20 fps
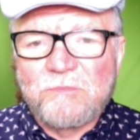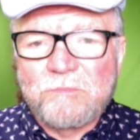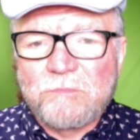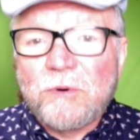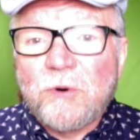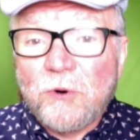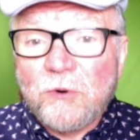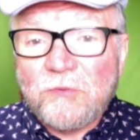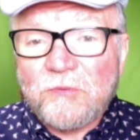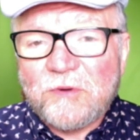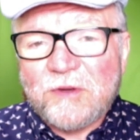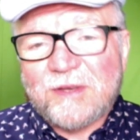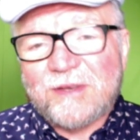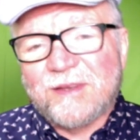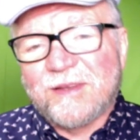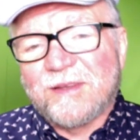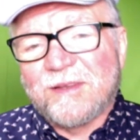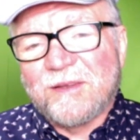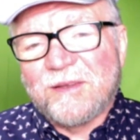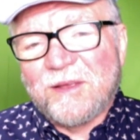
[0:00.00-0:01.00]
perfect
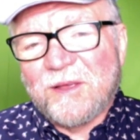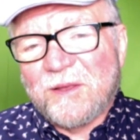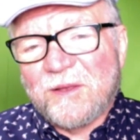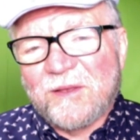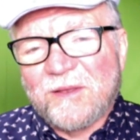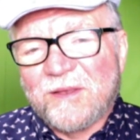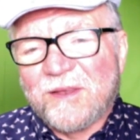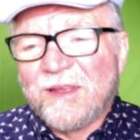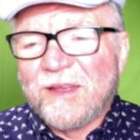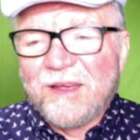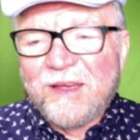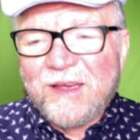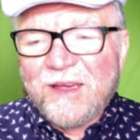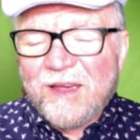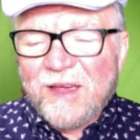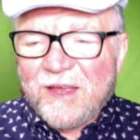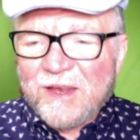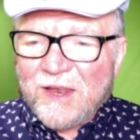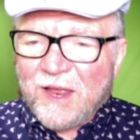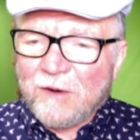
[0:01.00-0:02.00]
in
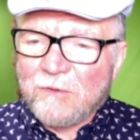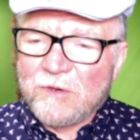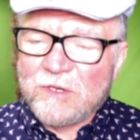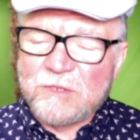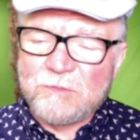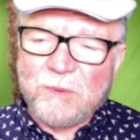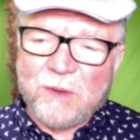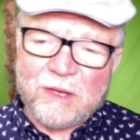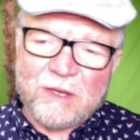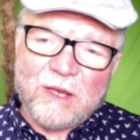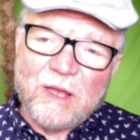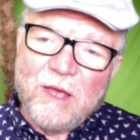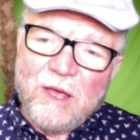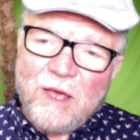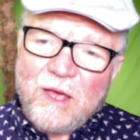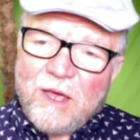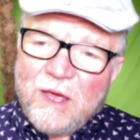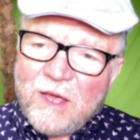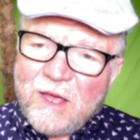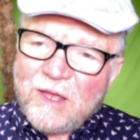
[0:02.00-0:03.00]
that respect.
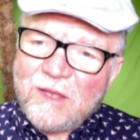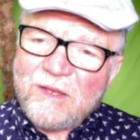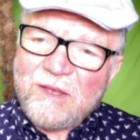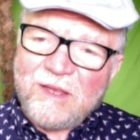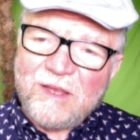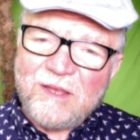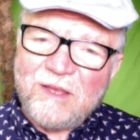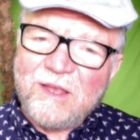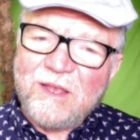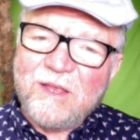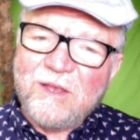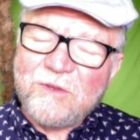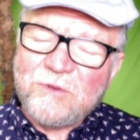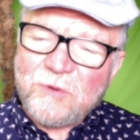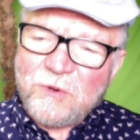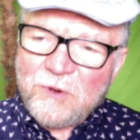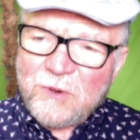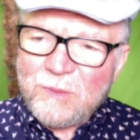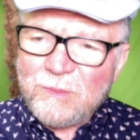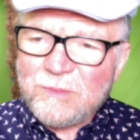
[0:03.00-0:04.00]
In
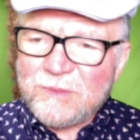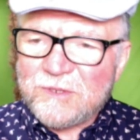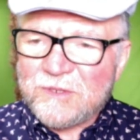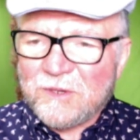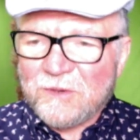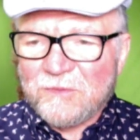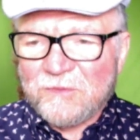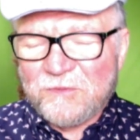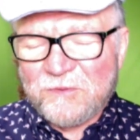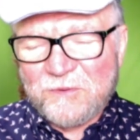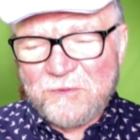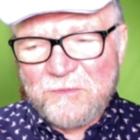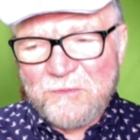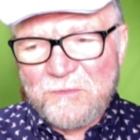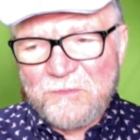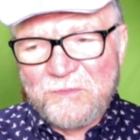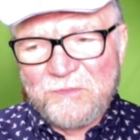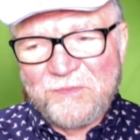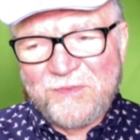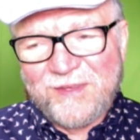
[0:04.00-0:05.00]
terms of
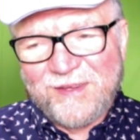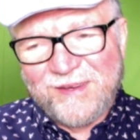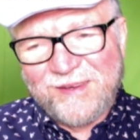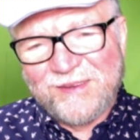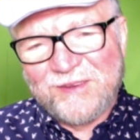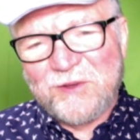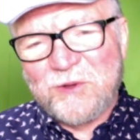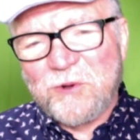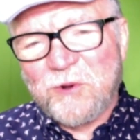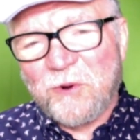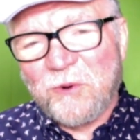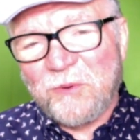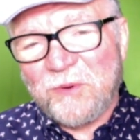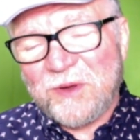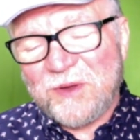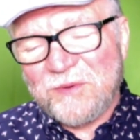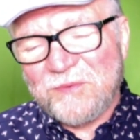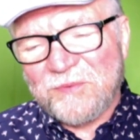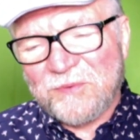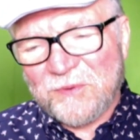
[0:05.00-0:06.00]

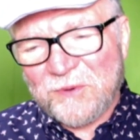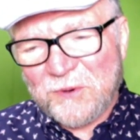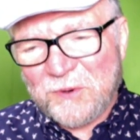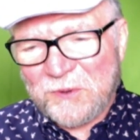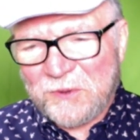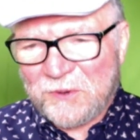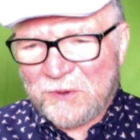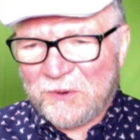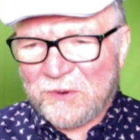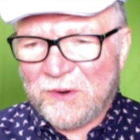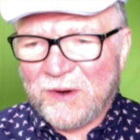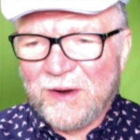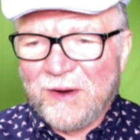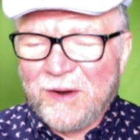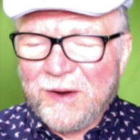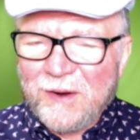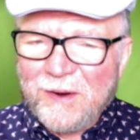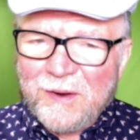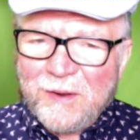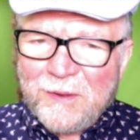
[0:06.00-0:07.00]
going further,
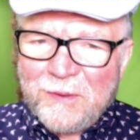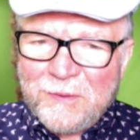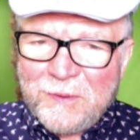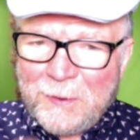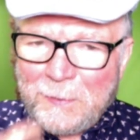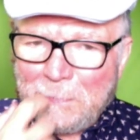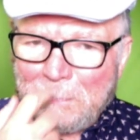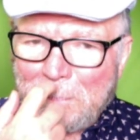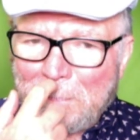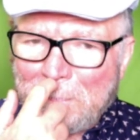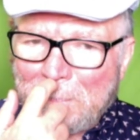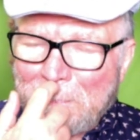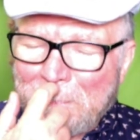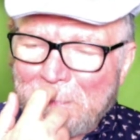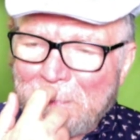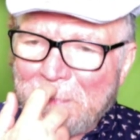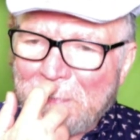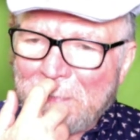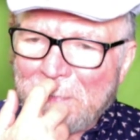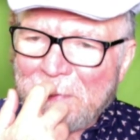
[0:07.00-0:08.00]

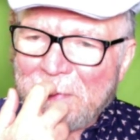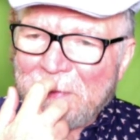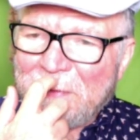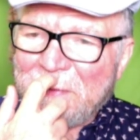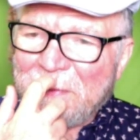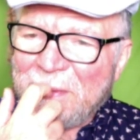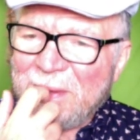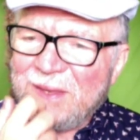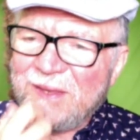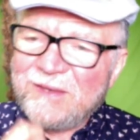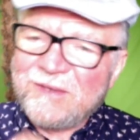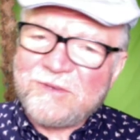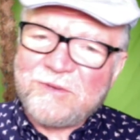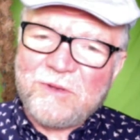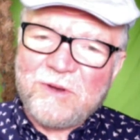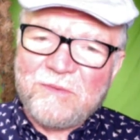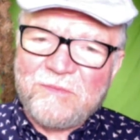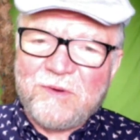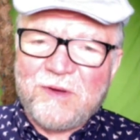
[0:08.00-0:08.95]
the sort of